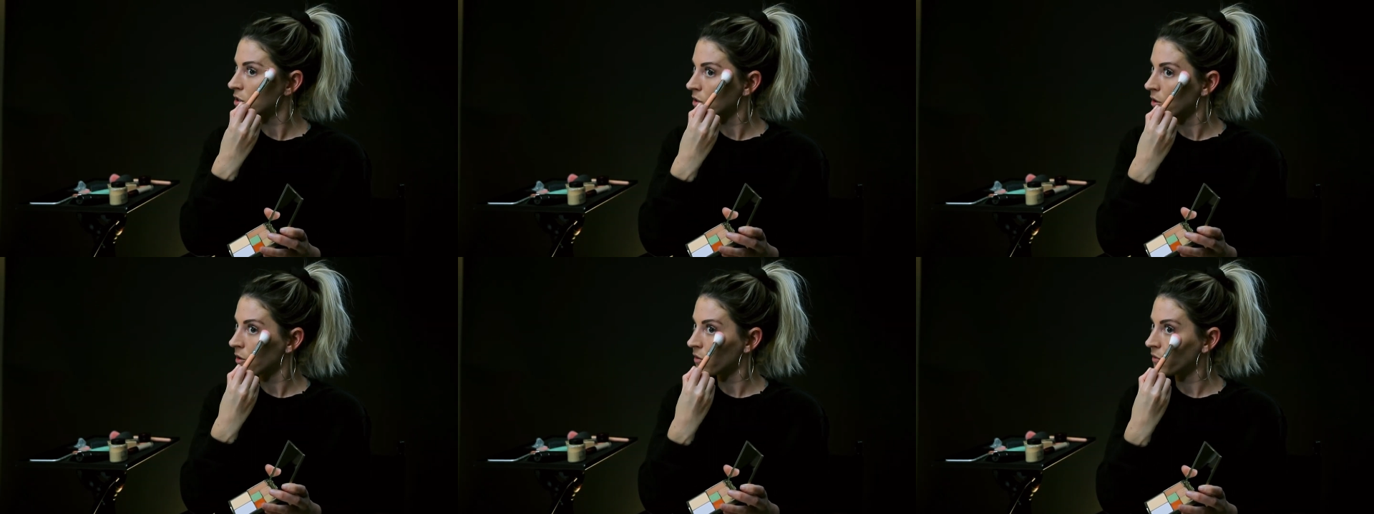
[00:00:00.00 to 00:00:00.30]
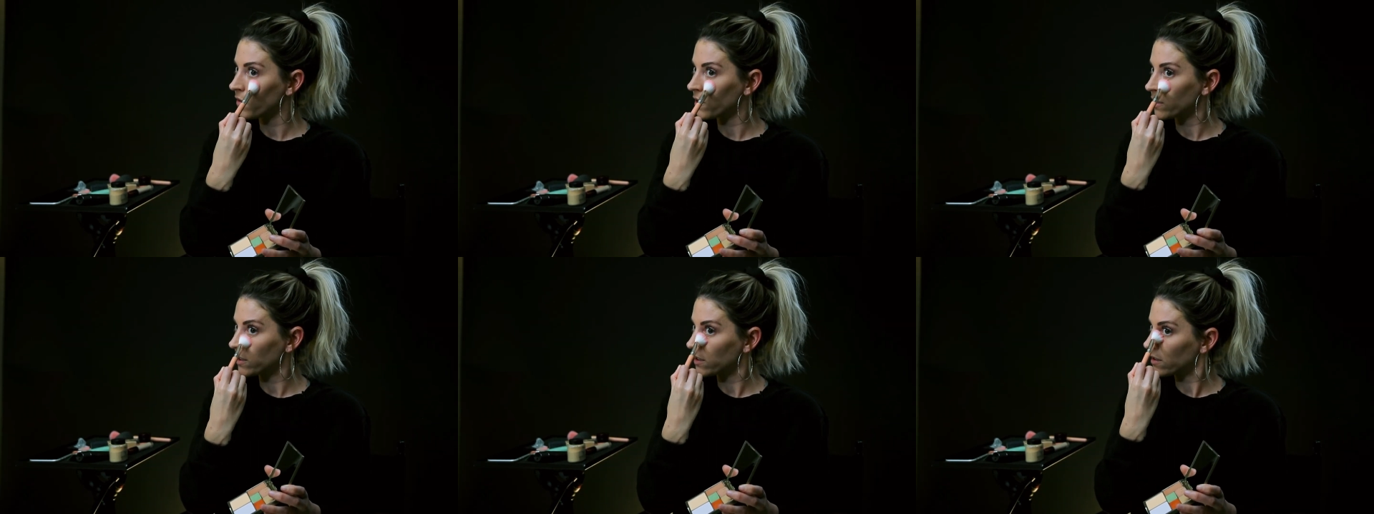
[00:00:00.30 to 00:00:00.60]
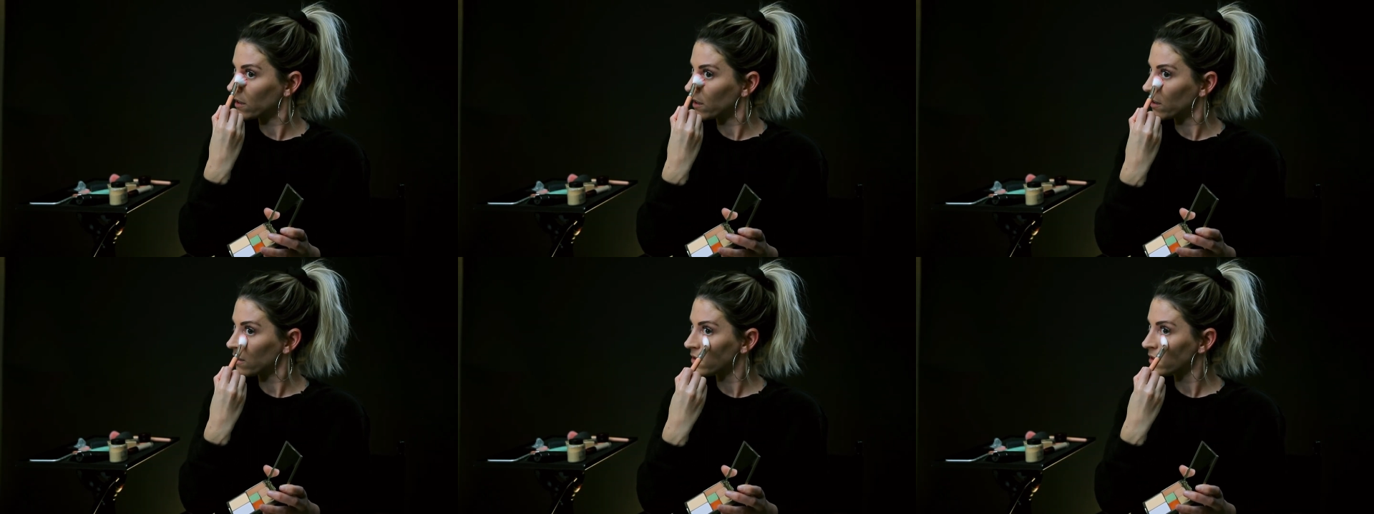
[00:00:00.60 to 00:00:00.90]
so if it
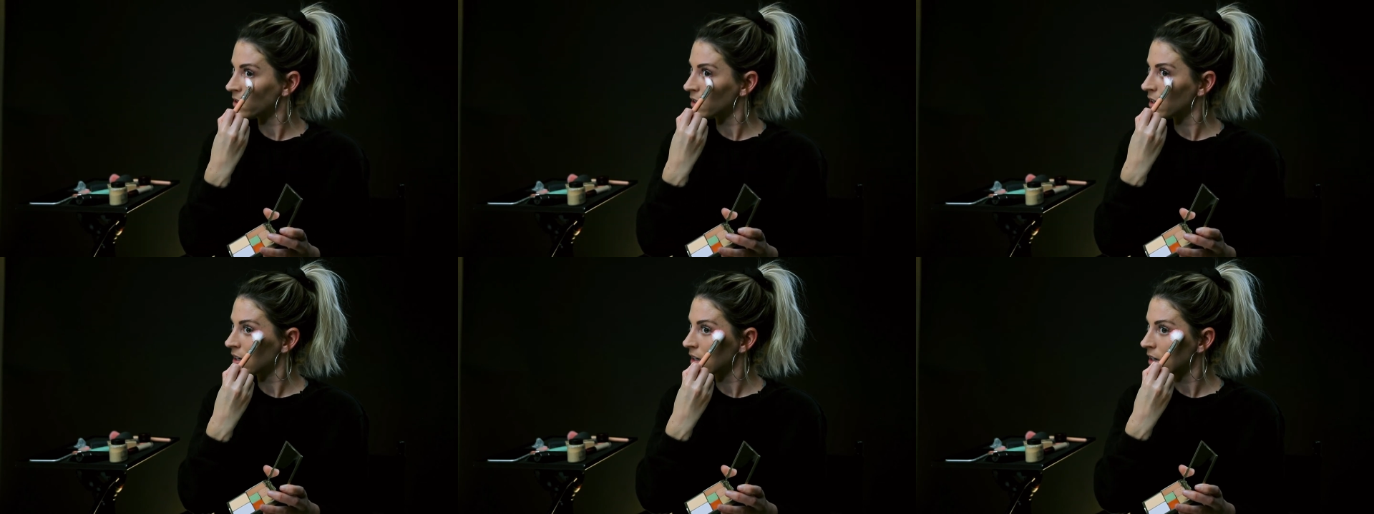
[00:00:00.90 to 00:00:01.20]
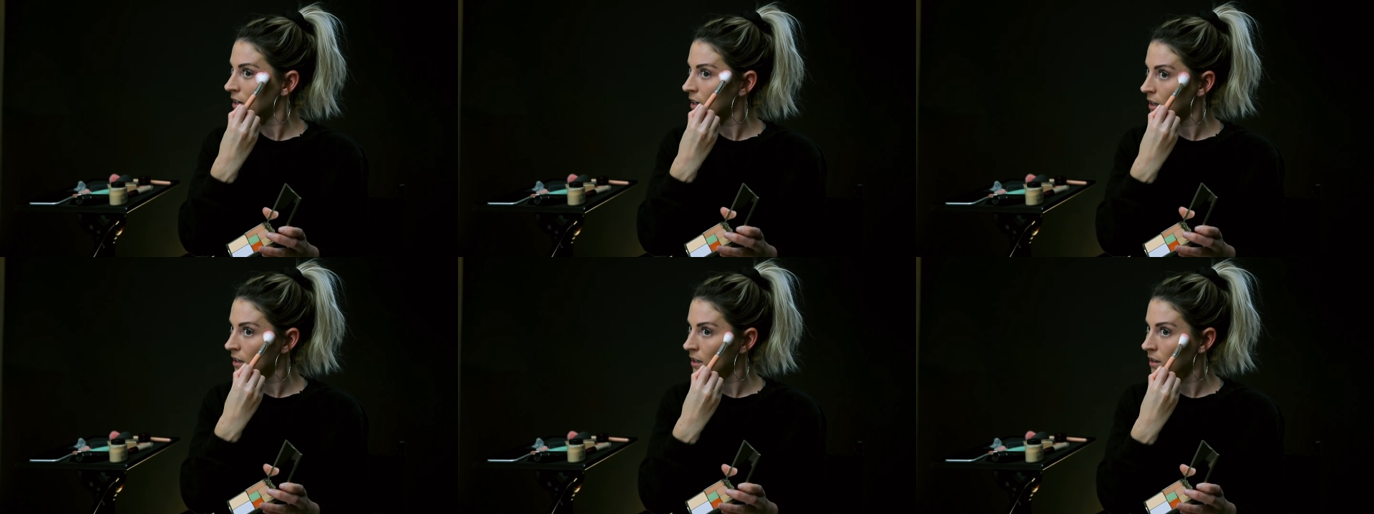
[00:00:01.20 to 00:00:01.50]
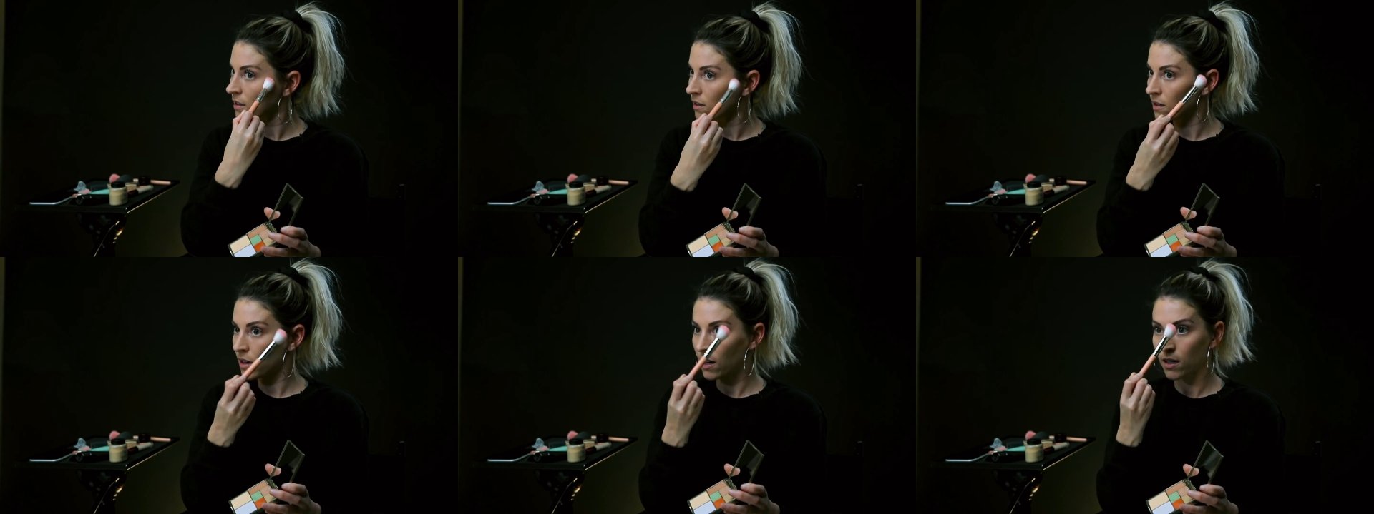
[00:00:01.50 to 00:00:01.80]
does get in any
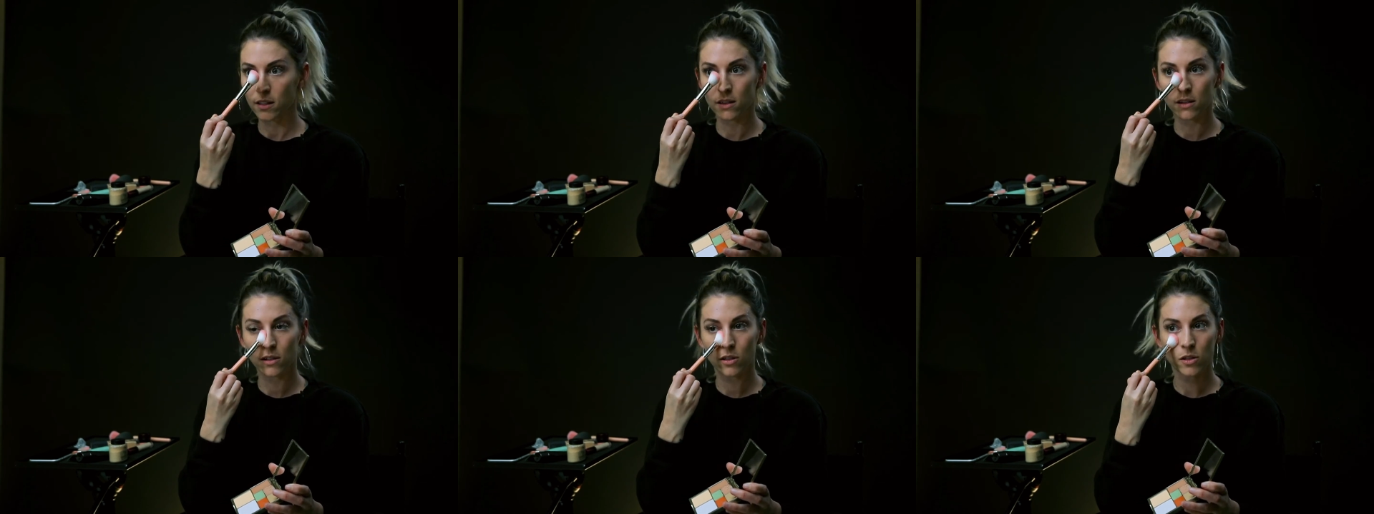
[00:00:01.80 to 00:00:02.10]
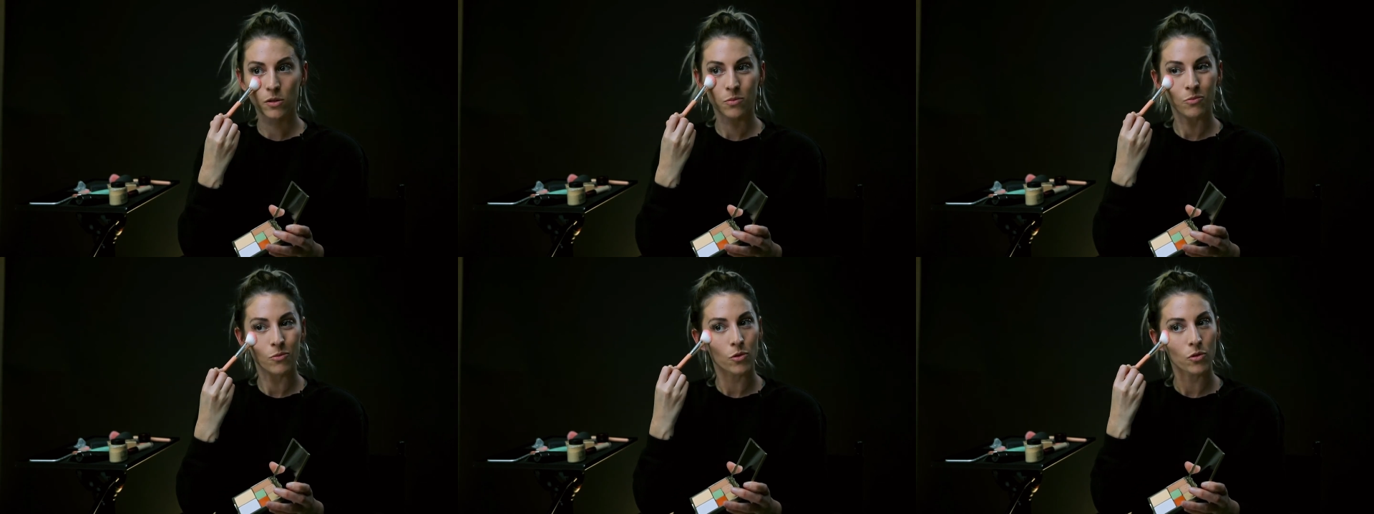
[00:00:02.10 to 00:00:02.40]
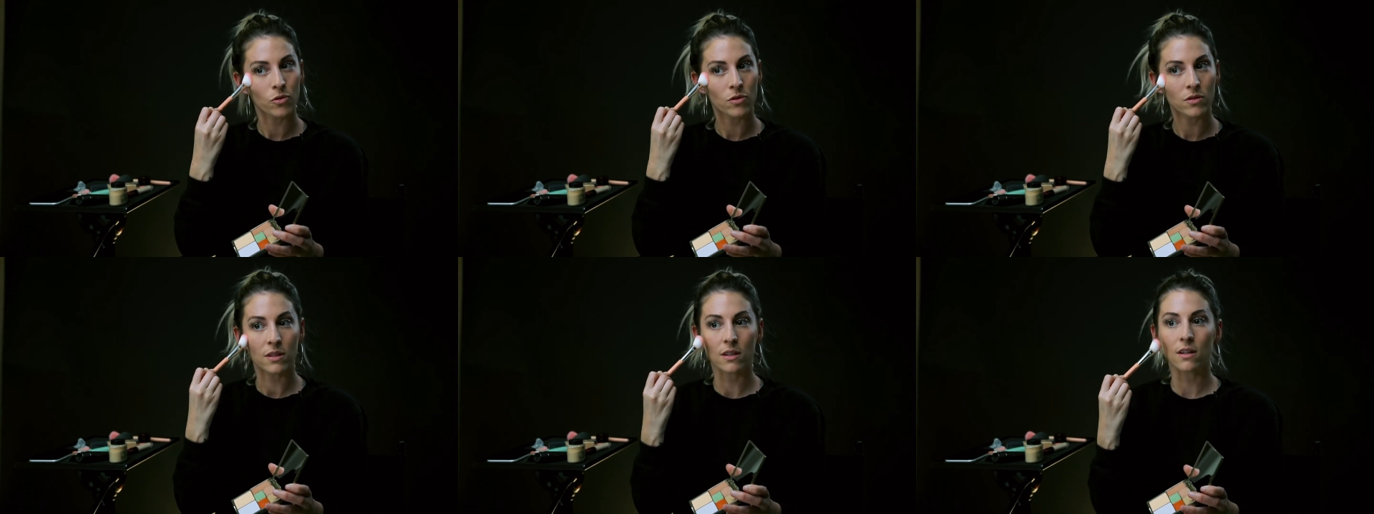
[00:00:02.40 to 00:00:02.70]
of the lines, it
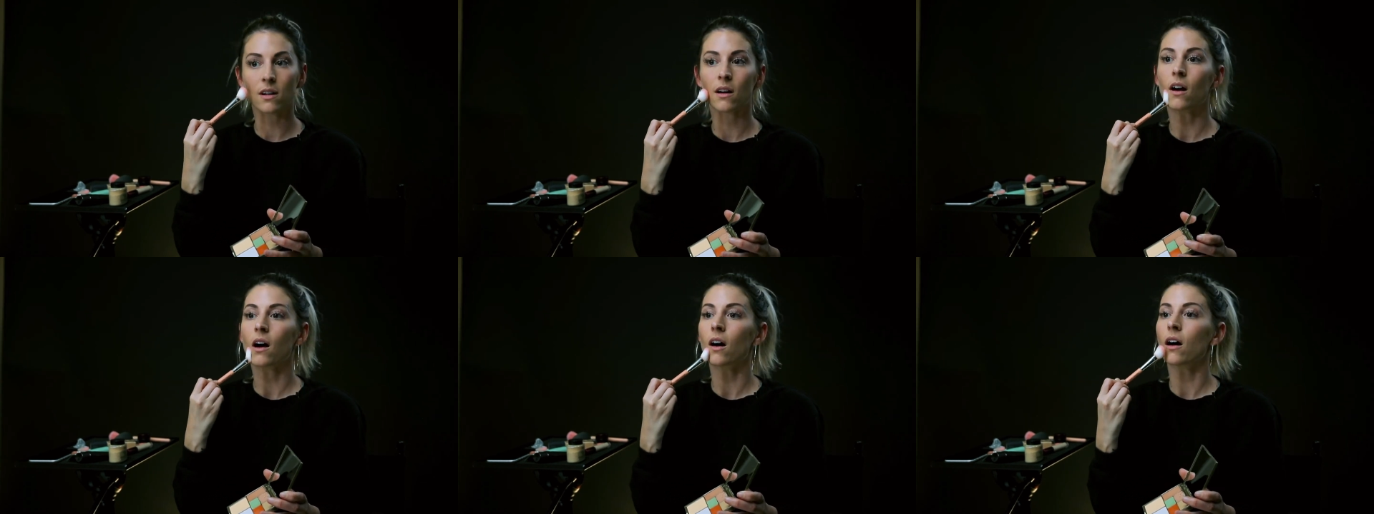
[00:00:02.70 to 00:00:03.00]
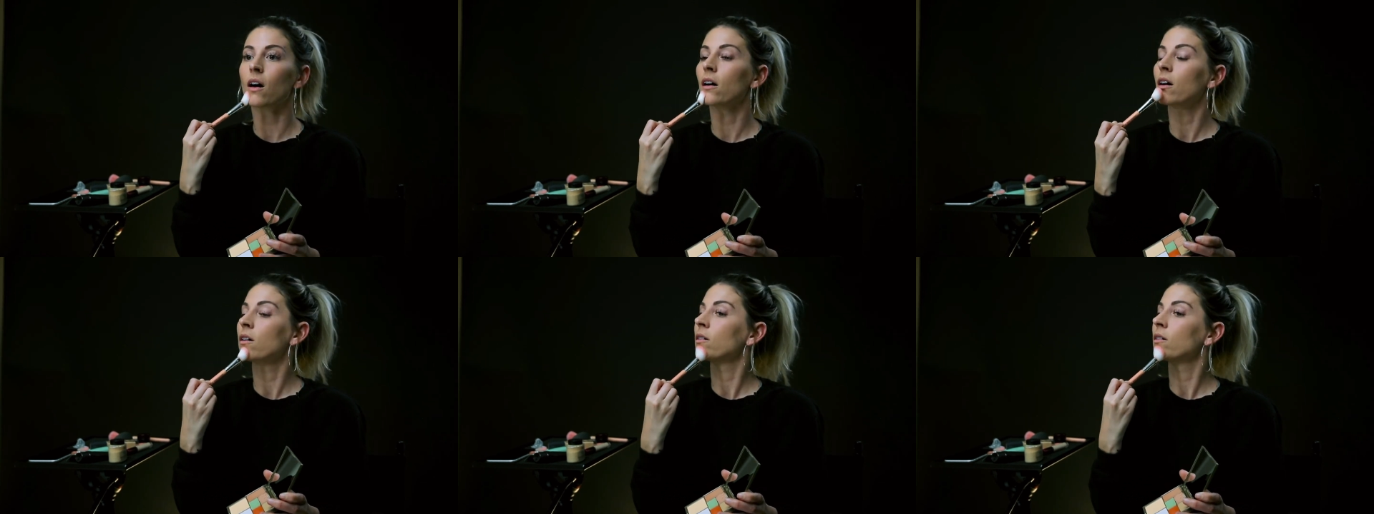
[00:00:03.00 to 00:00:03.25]
smooths it out.